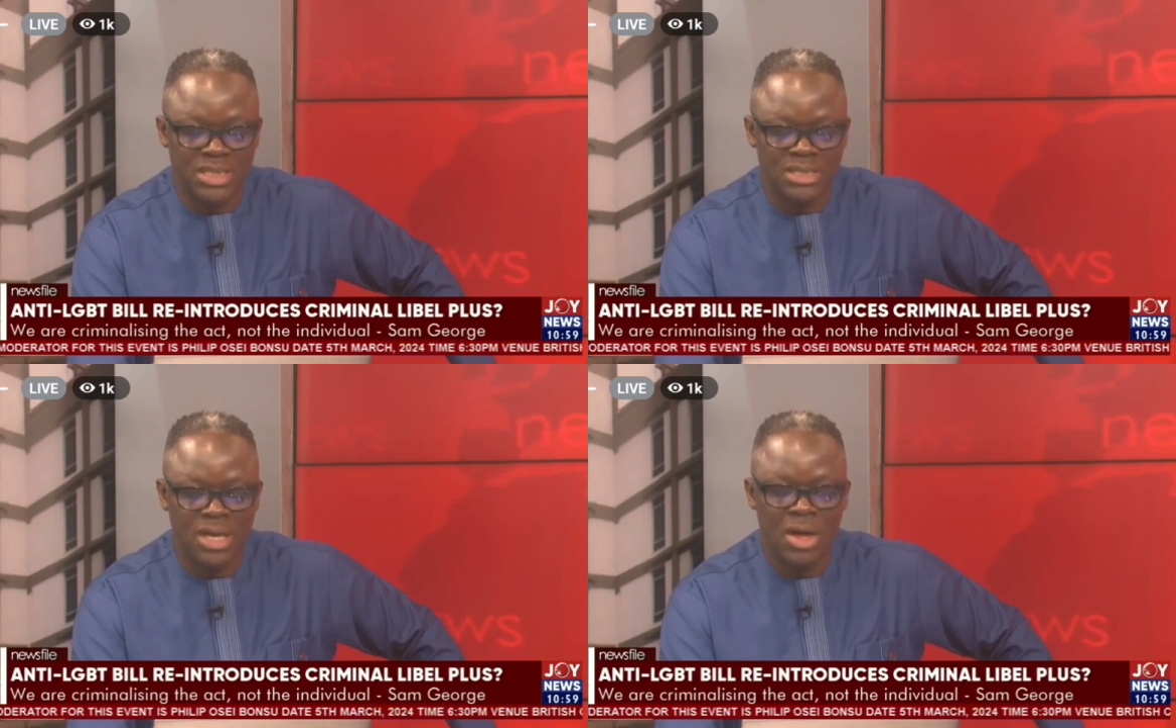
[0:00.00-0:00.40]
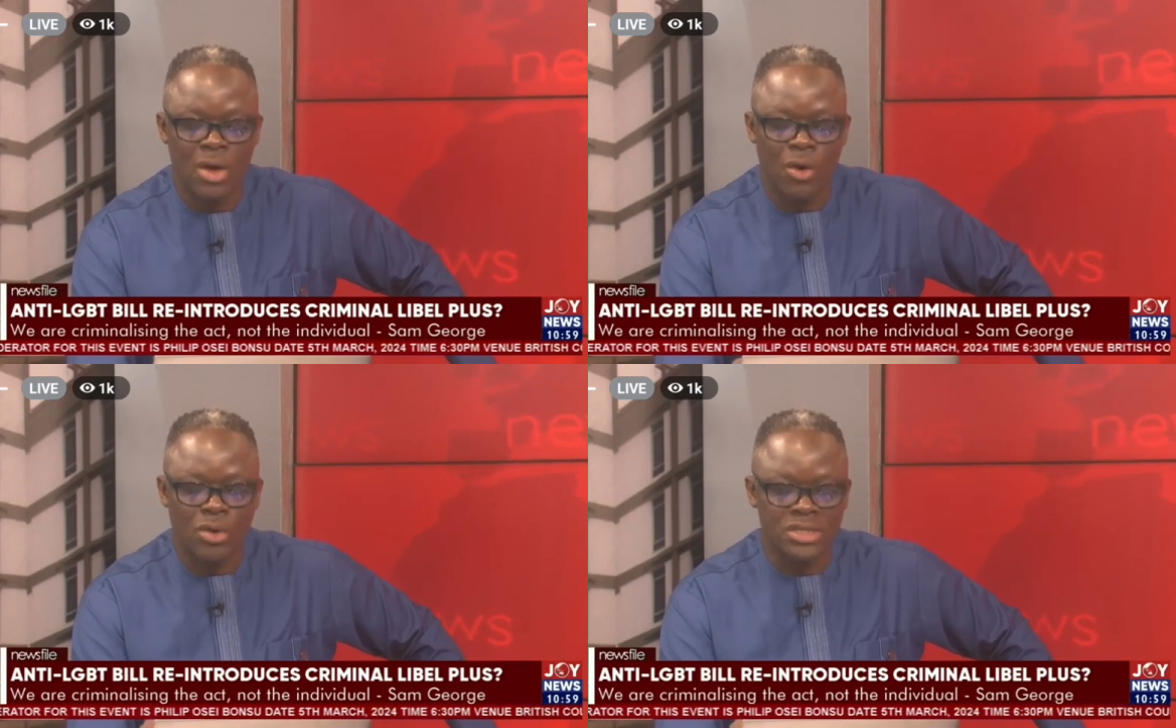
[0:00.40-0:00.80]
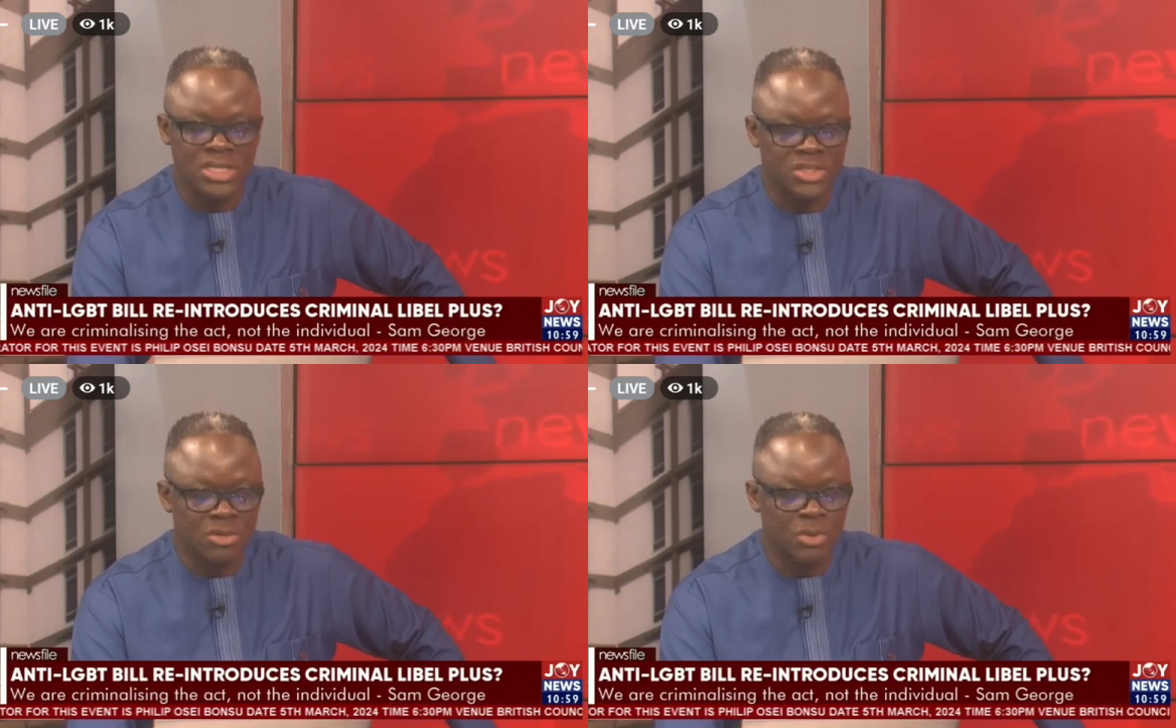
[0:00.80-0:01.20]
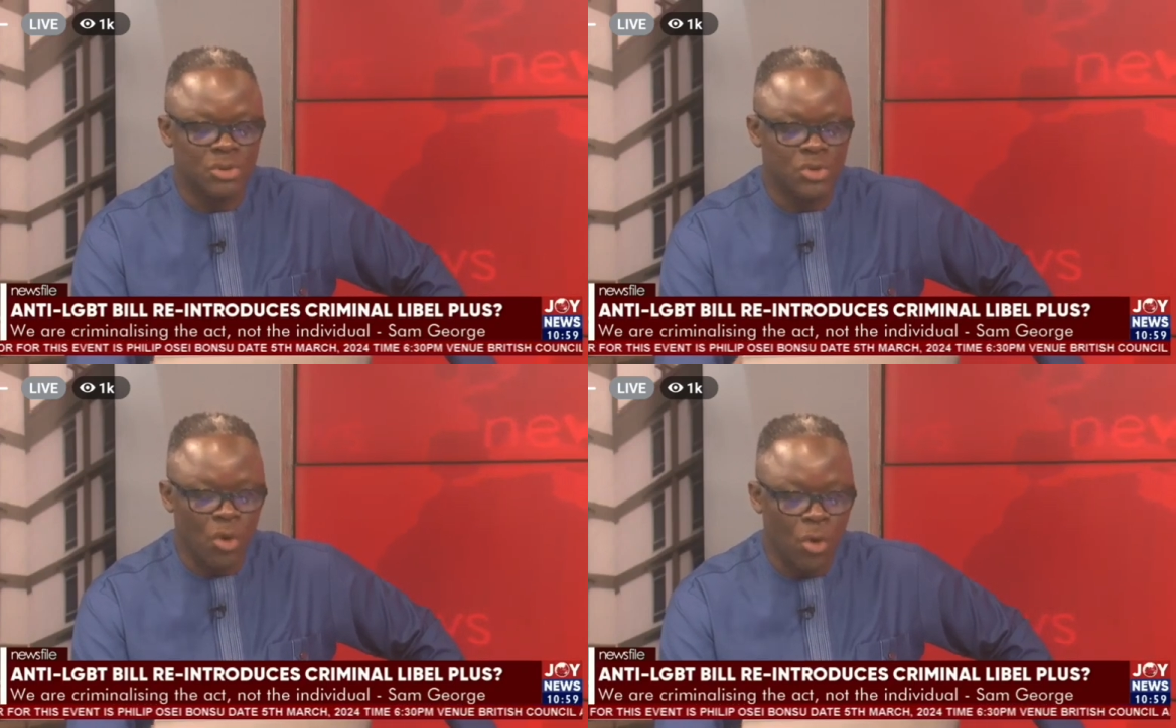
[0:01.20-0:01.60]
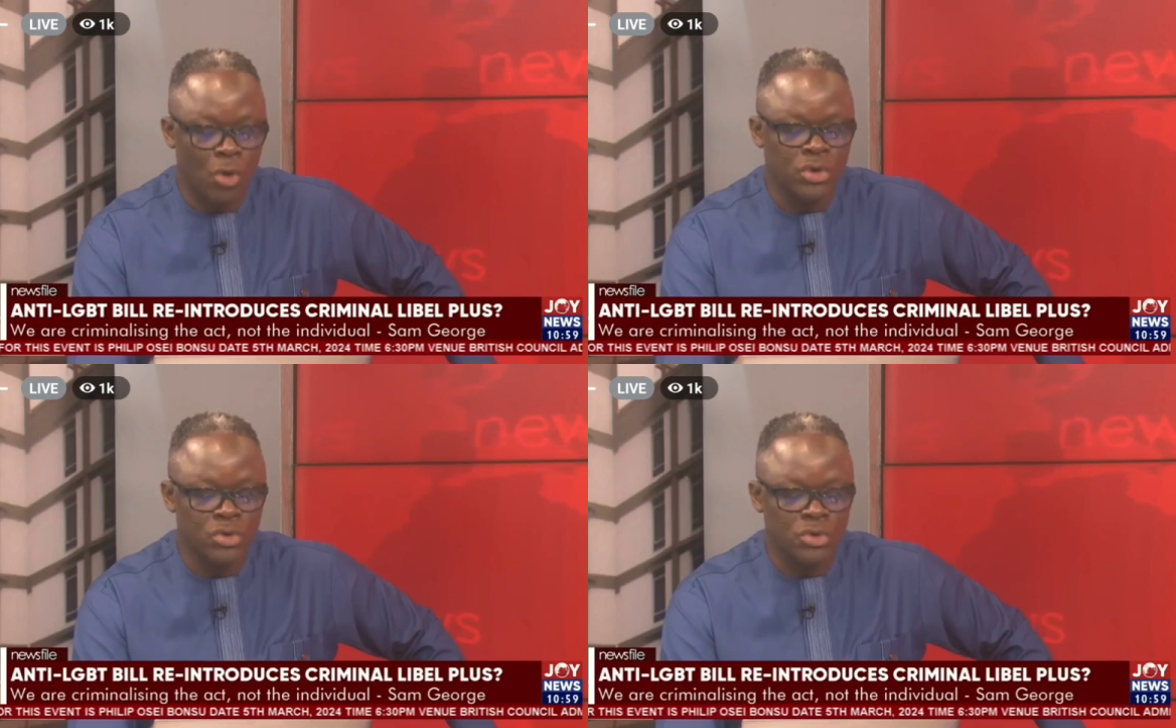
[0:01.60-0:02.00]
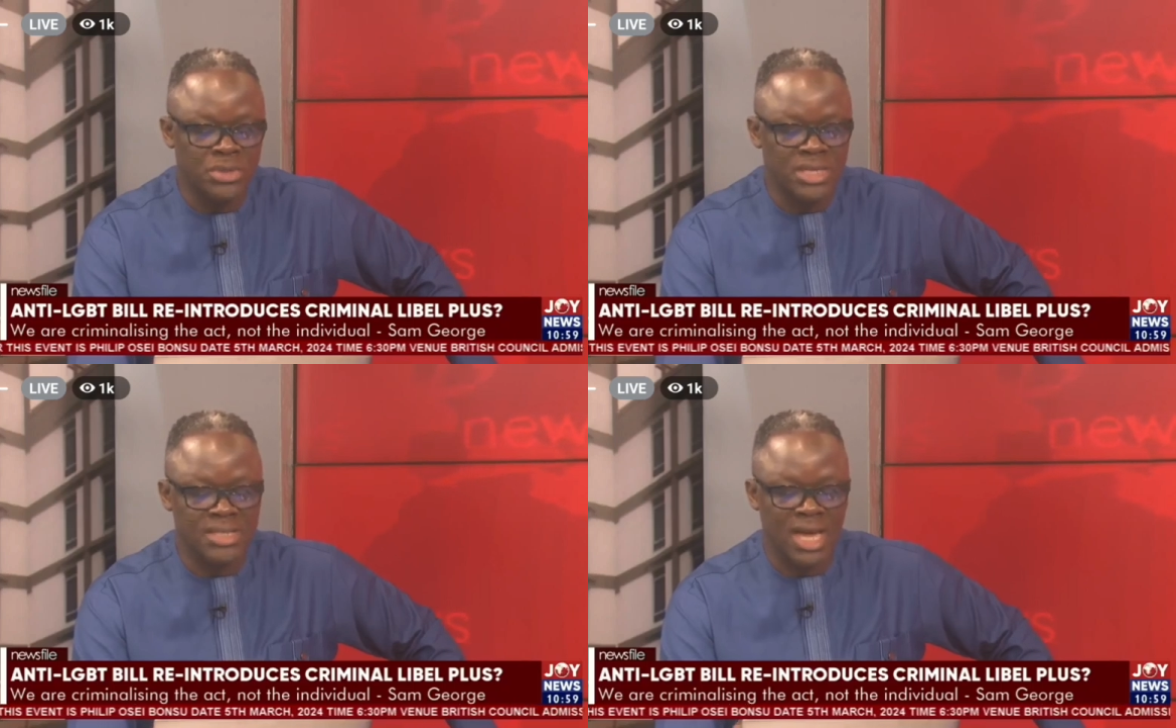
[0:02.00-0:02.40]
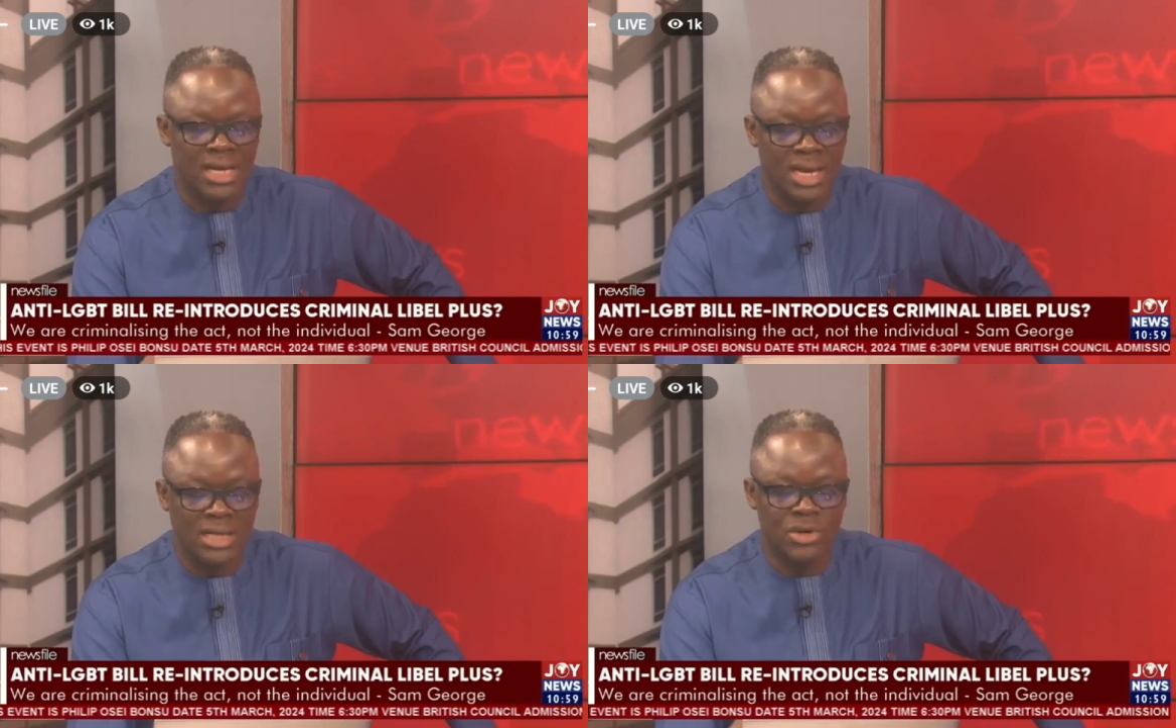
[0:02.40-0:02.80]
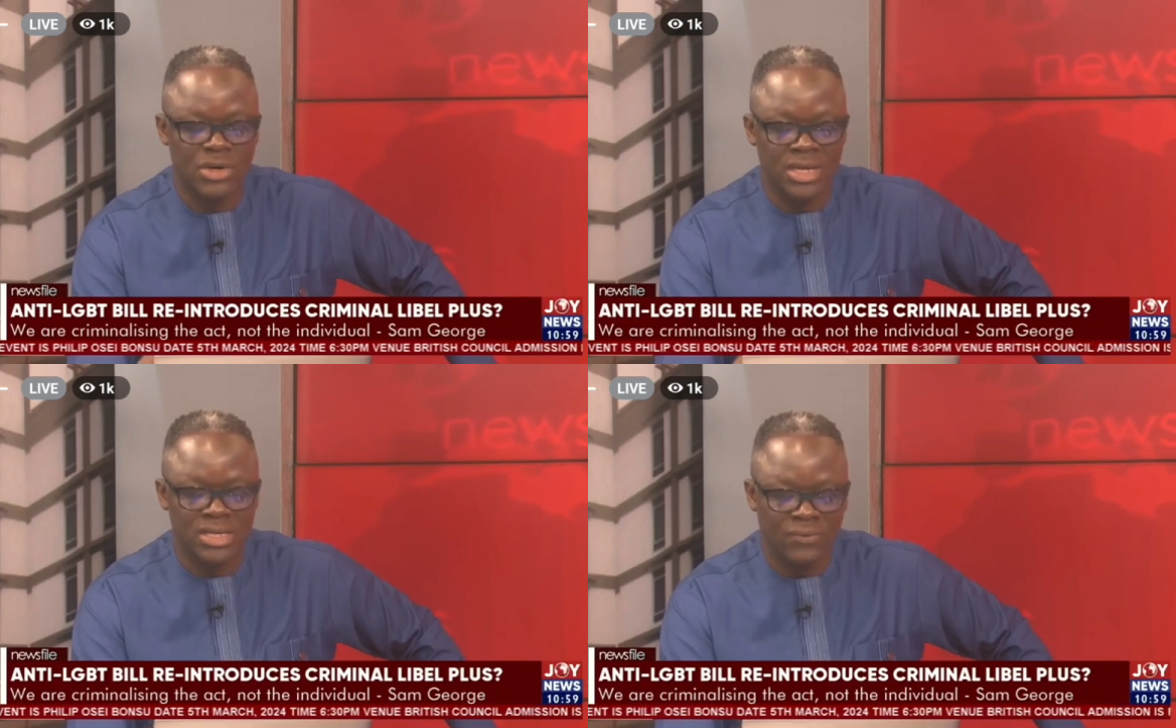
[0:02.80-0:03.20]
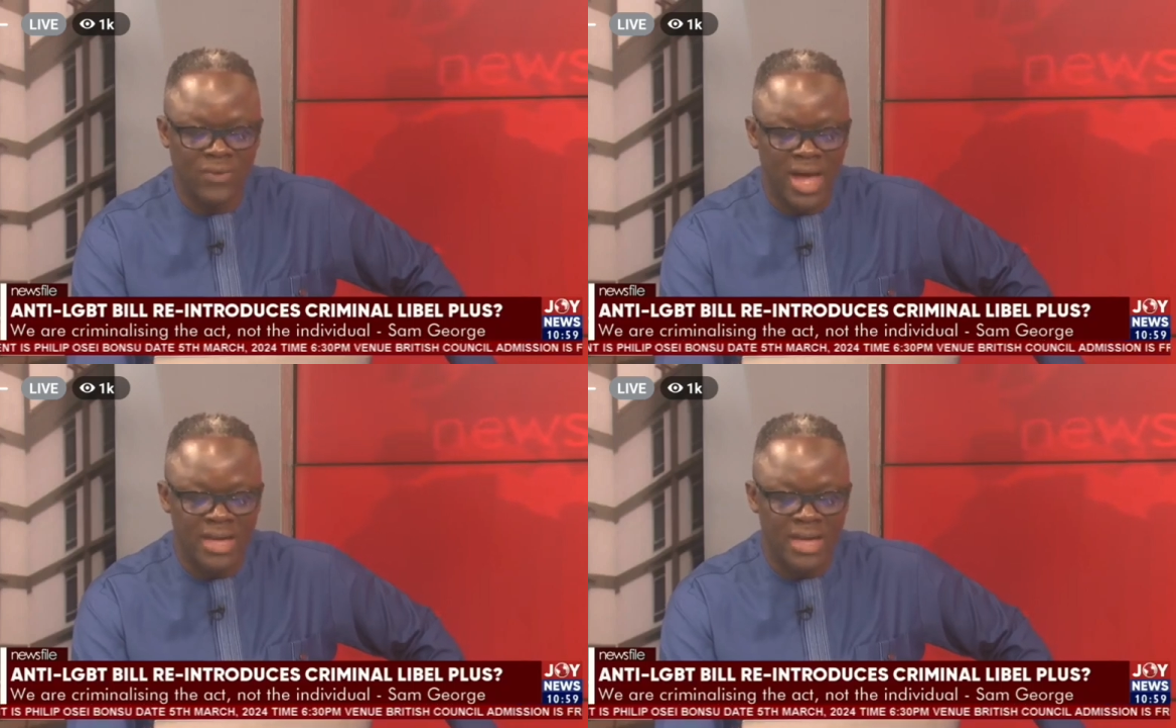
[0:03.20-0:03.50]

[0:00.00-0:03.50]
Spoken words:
or distributes, or uses an electronic device,